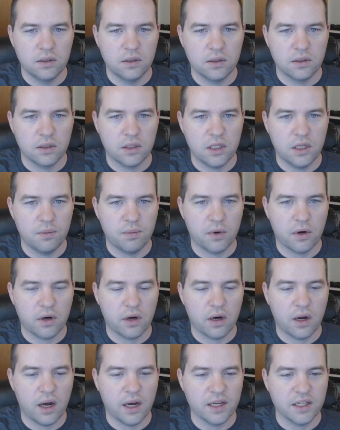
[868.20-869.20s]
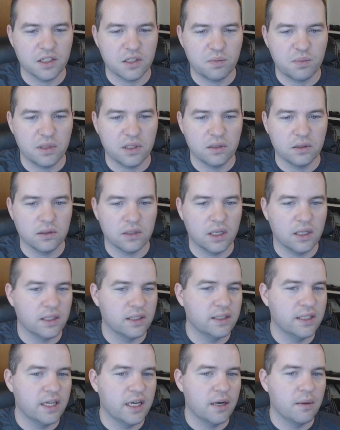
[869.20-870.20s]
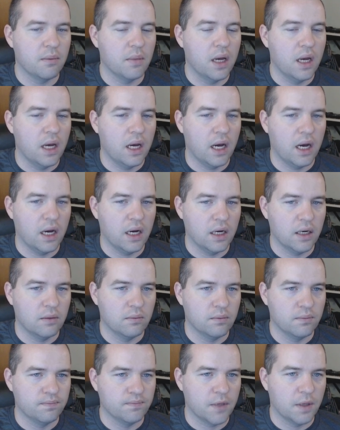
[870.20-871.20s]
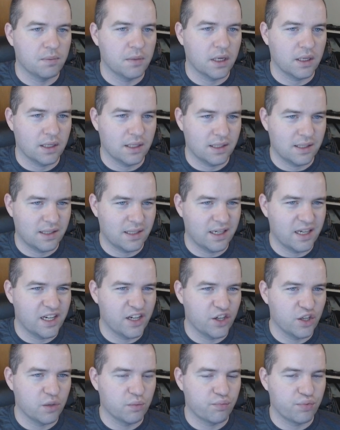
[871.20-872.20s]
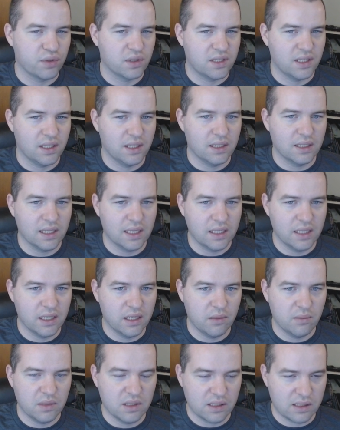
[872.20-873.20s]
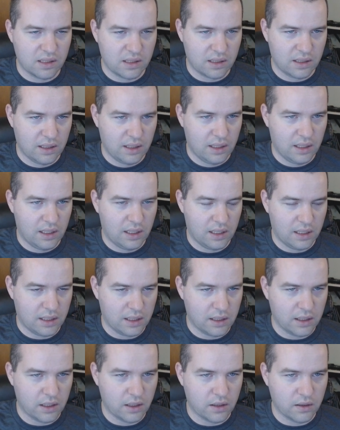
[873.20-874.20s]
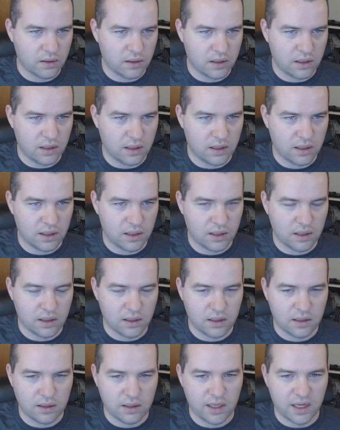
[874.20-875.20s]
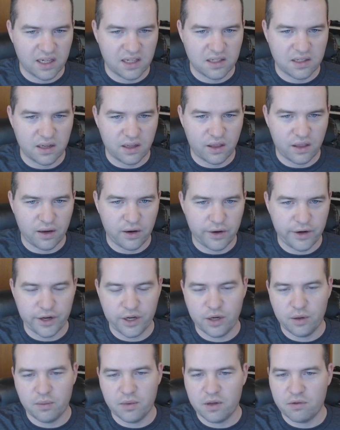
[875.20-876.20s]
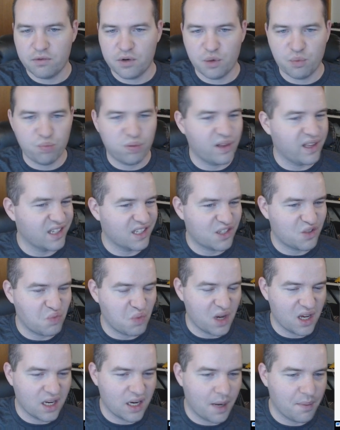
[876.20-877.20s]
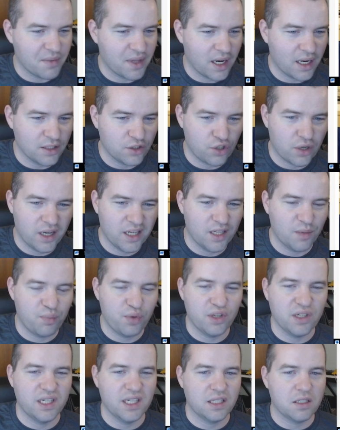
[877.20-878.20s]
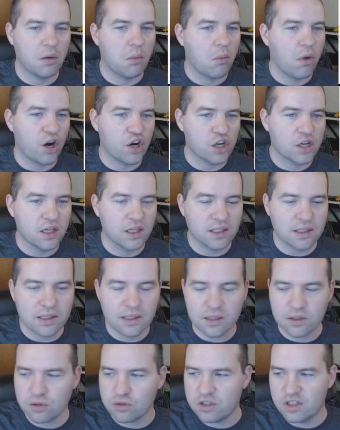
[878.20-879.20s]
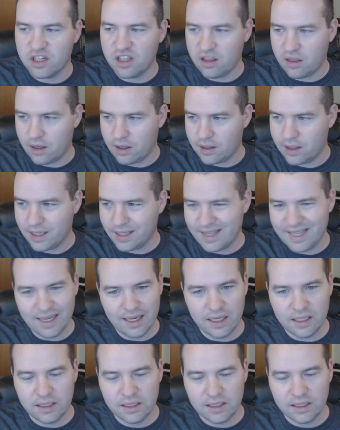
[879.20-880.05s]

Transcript: keep our eyes peeled on NIM. I'm not going to sit here and pretend that NIM is, you know, the next Ethereum, the replacement. I'm not trying to predict markets or anything like that.